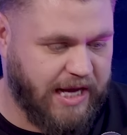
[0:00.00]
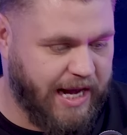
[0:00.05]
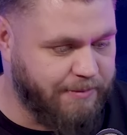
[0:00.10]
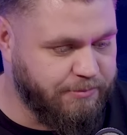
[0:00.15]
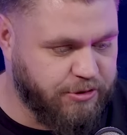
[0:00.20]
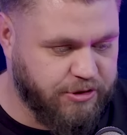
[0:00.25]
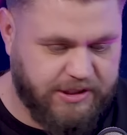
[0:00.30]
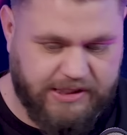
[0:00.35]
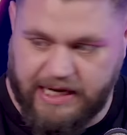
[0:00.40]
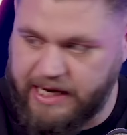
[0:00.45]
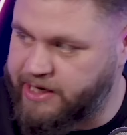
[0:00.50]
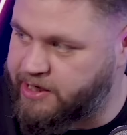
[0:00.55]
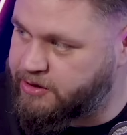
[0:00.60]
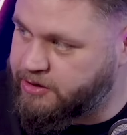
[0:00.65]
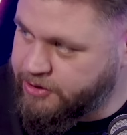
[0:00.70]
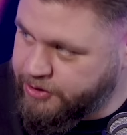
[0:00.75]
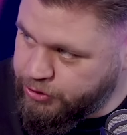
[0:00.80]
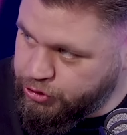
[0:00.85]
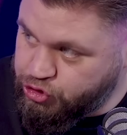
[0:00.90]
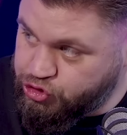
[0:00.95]
I'm just
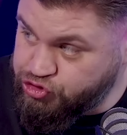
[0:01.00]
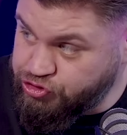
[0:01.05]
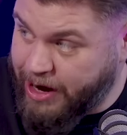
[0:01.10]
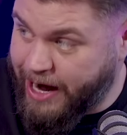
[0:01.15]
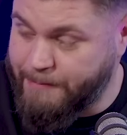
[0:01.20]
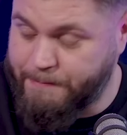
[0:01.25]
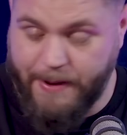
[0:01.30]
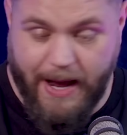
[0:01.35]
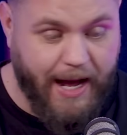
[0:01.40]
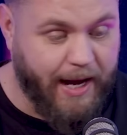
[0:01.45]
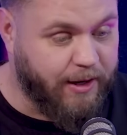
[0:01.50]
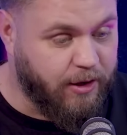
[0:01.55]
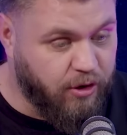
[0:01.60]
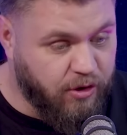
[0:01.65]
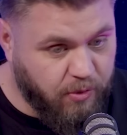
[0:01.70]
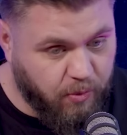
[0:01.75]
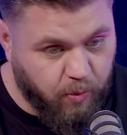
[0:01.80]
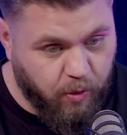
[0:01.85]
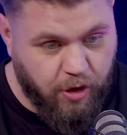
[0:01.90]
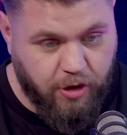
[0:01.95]
saying track back,
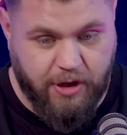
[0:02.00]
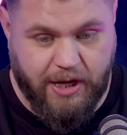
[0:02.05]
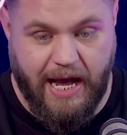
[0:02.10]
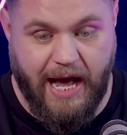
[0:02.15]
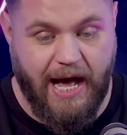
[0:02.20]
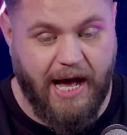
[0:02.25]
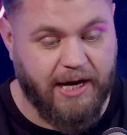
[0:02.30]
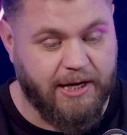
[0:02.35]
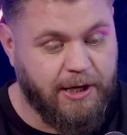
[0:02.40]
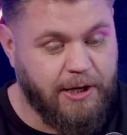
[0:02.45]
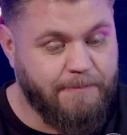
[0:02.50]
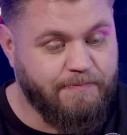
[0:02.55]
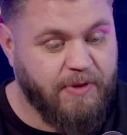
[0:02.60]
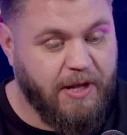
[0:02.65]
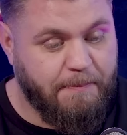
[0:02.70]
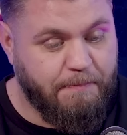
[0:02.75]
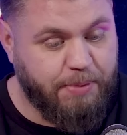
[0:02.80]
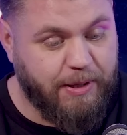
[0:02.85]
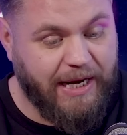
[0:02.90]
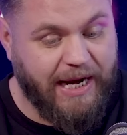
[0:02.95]
work yeah. hard, and
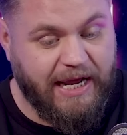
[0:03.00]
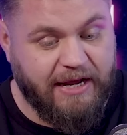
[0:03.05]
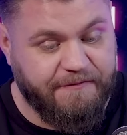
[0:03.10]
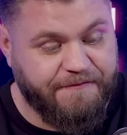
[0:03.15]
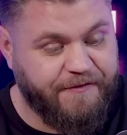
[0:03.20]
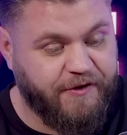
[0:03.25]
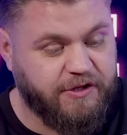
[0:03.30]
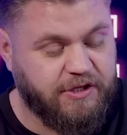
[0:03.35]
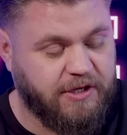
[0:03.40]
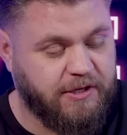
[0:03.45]
that is play fair. for